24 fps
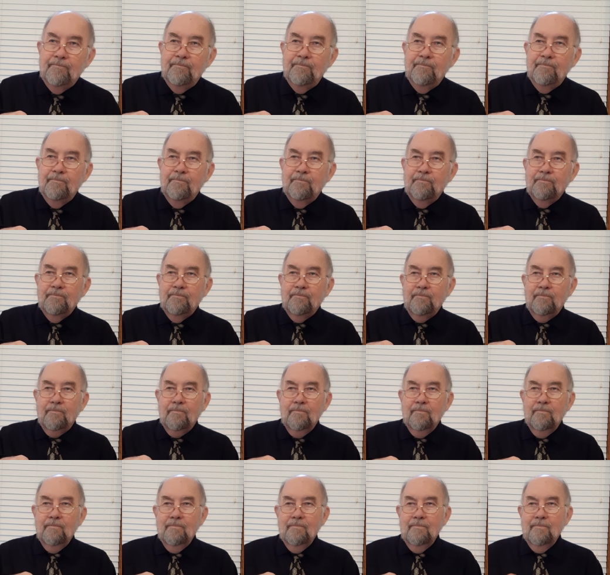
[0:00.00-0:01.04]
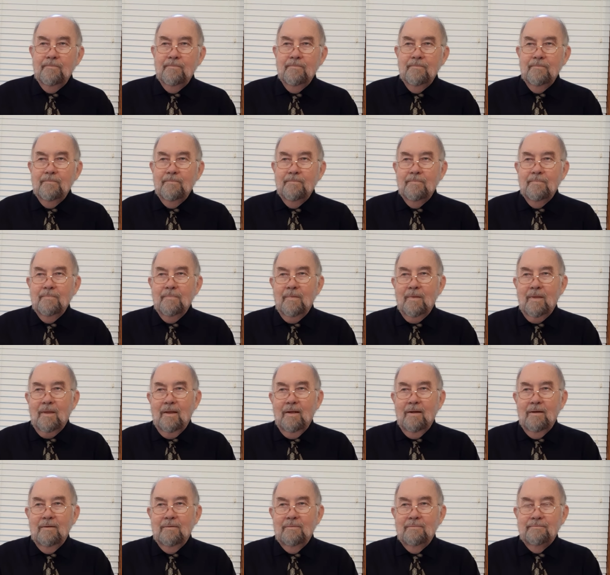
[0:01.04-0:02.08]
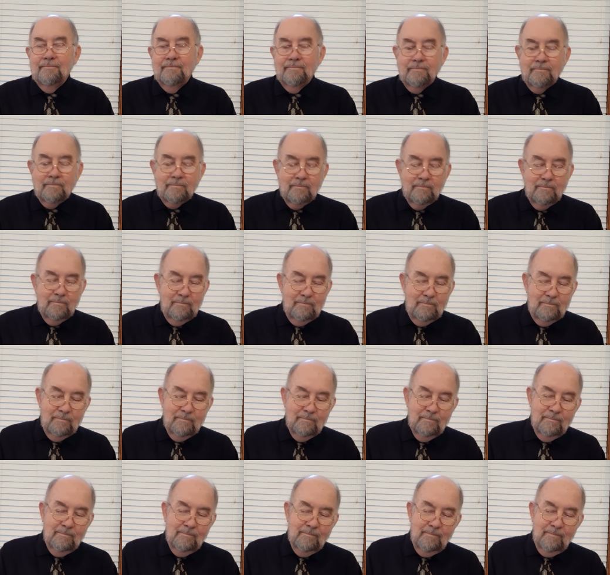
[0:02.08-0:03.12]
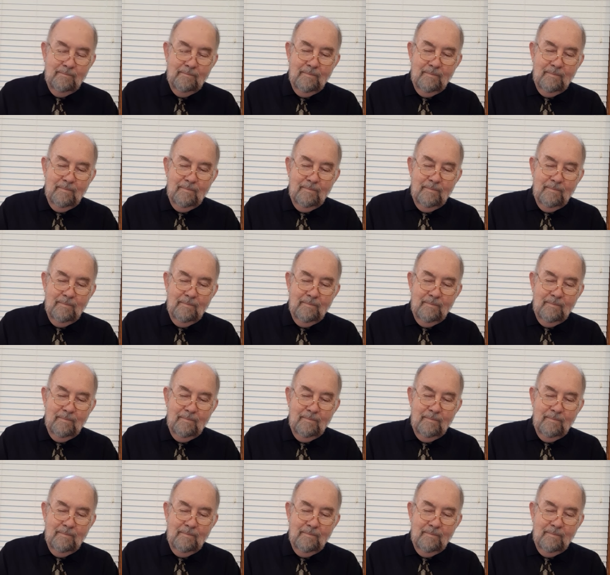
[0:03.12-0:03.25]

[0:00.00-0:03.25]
Nothing is said.